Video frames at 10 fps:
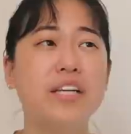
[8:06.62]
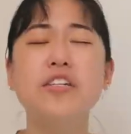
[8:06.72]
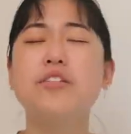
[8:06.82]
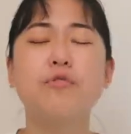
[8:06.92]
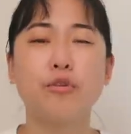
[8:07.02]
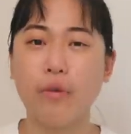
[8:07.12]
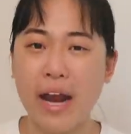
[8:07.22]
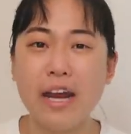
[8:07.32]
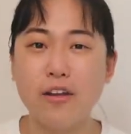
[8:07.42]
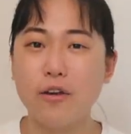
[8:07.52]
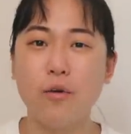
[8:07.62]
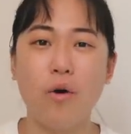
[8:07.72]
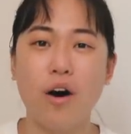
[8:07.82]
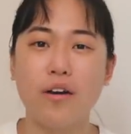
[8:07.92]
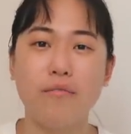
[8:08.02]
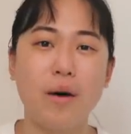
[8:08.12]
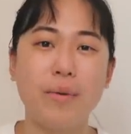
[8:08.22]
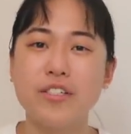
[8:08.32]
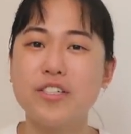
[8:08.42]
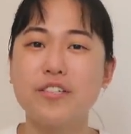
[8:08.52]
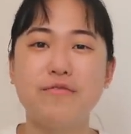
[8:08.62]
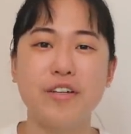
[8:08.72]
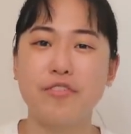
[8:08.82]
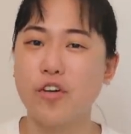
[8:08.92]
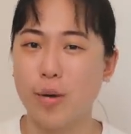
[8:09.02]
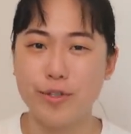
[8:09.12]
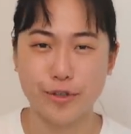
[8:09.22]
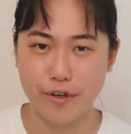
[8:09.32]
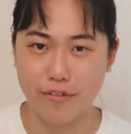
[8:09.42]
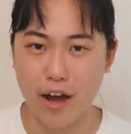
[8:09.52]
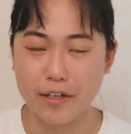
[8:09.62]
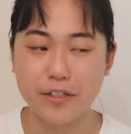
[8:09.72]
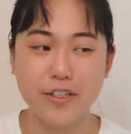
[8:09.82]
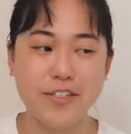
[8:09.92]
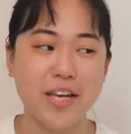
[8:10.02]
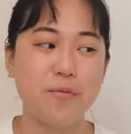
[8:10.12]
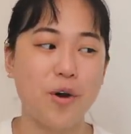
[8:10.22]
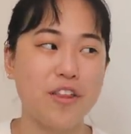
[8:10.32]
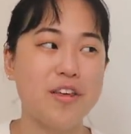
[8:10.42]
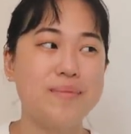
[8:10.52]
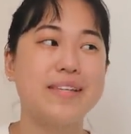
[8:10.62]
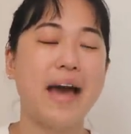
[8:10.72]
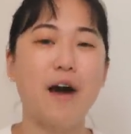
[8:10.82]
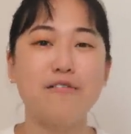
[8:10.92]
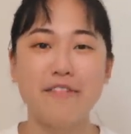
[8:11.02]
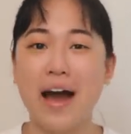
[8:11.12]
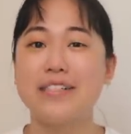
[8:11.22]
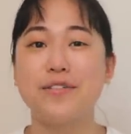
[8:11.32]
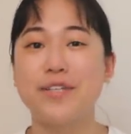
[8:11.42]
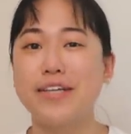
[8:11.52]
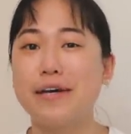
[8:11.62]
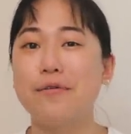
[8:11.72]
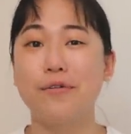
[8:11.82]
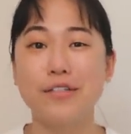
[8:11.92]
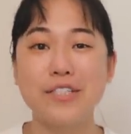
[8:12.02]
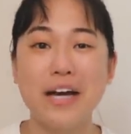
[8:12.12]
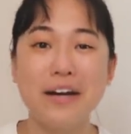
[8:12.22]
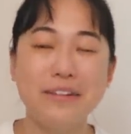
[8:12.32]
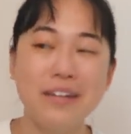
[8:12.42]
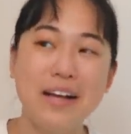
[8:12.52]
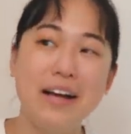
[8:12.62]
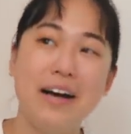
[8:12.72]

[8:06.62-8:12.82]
They just grade you on a, a bunch of different arbitrary factors, and one of them is how fast you can get orders out.